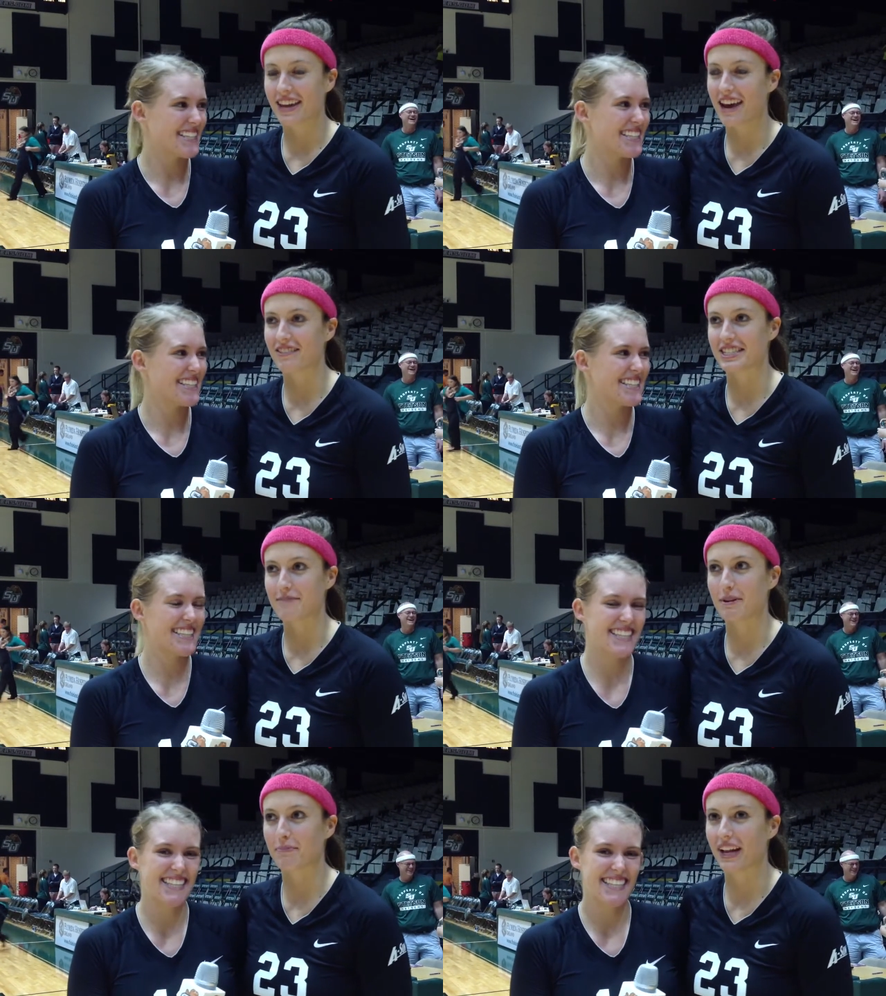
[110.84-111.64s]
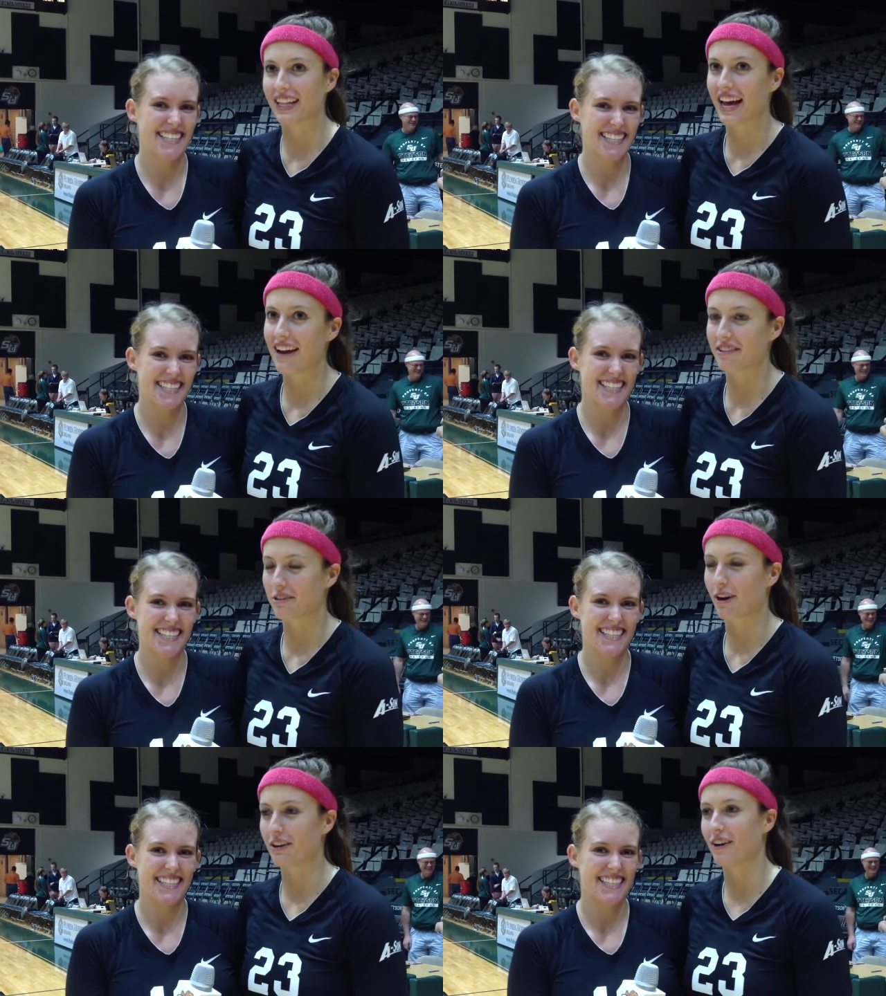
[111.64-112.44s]
Speaker 1: They haven't seen me play live
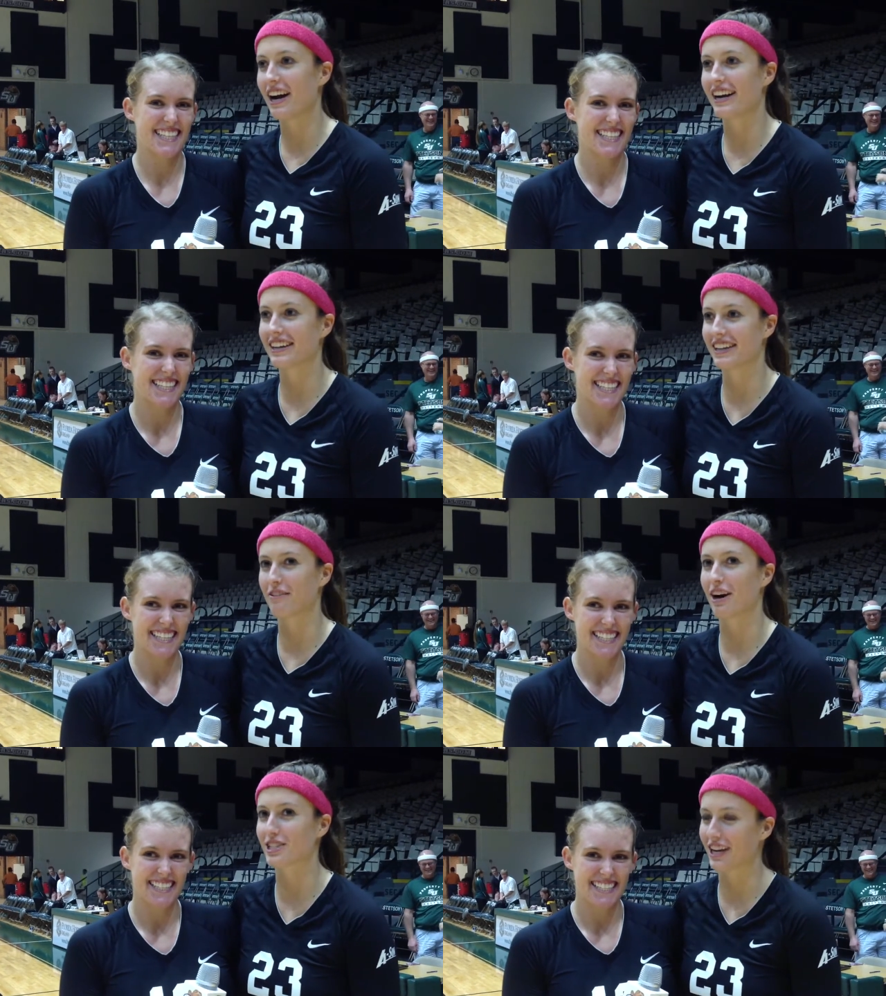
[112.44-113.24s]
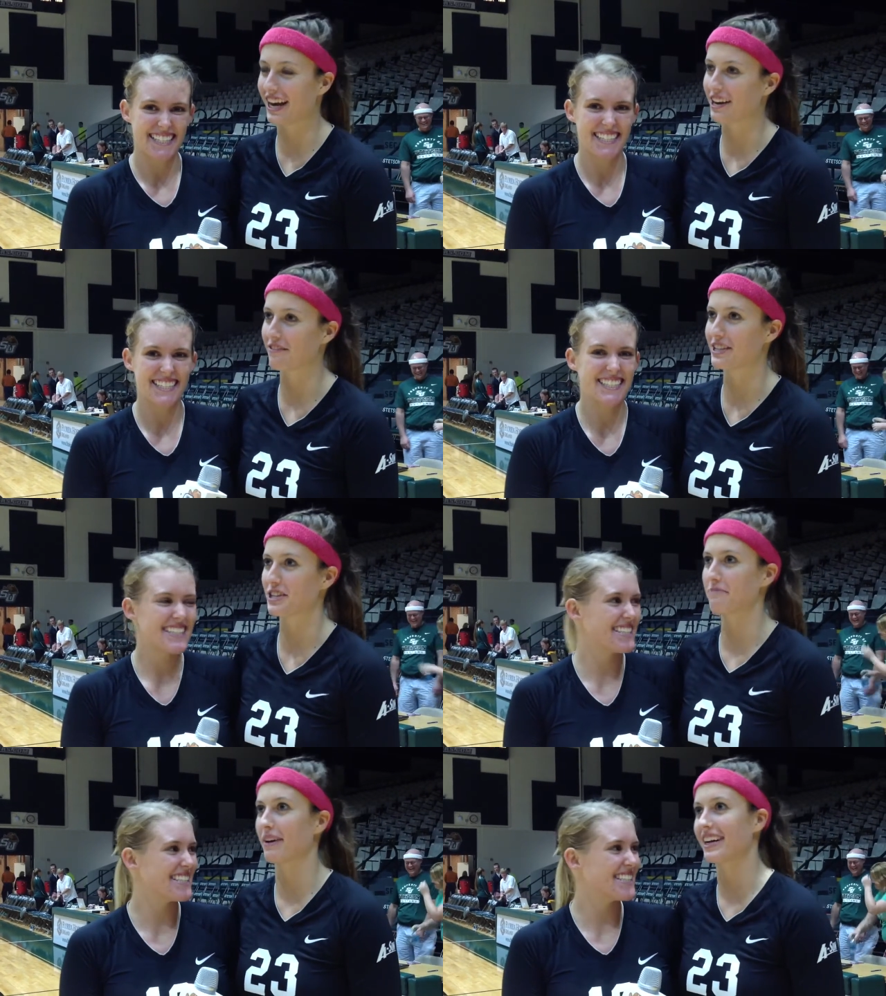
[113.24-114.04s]
in quite a while. They watch on
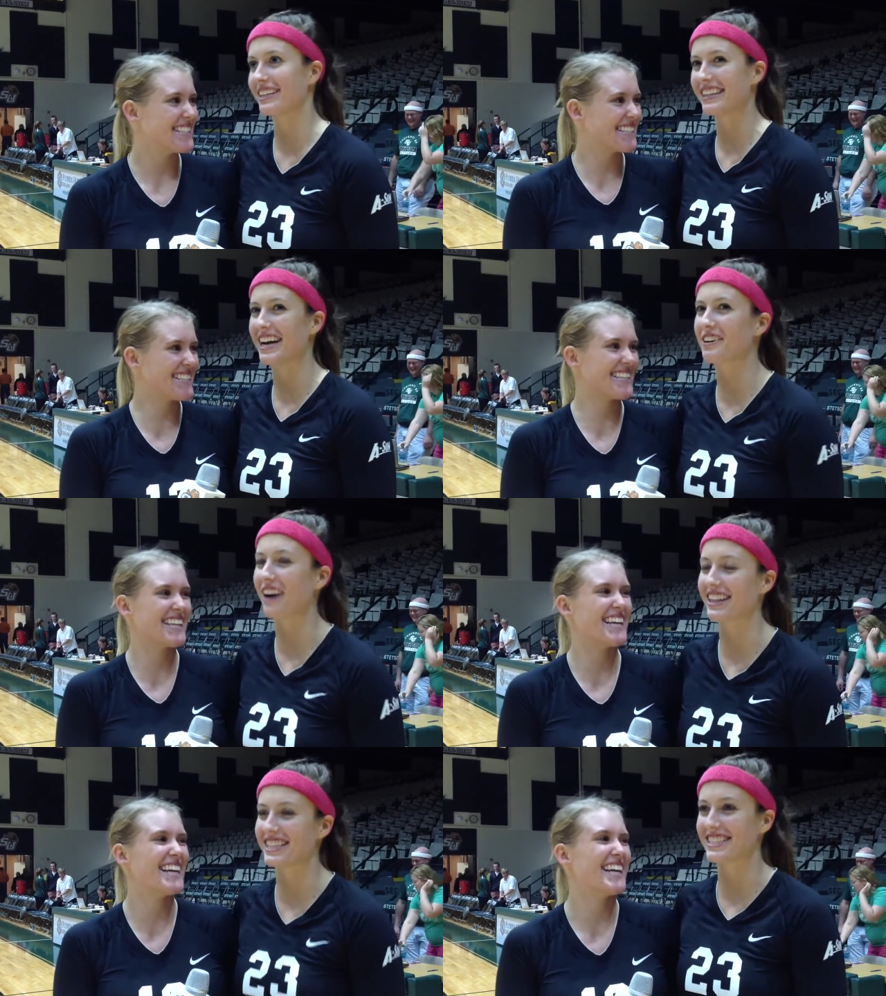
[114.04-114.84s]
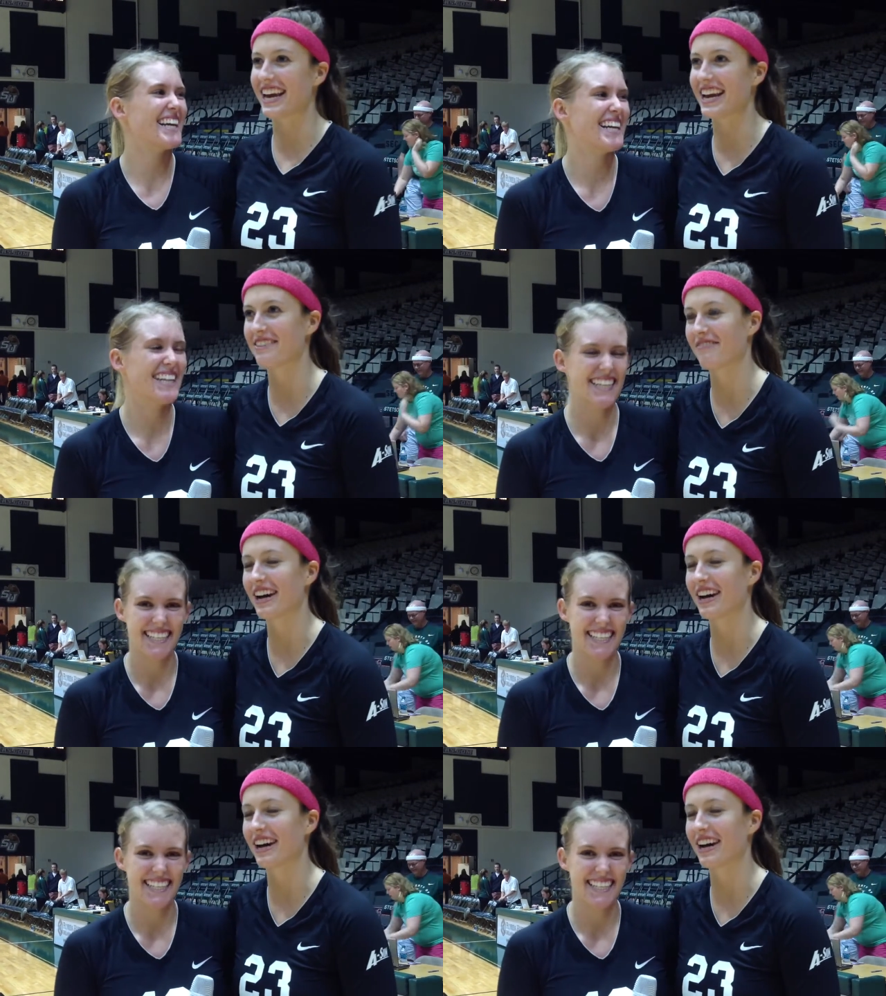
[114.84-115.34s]
Hattervision, but not quite the same.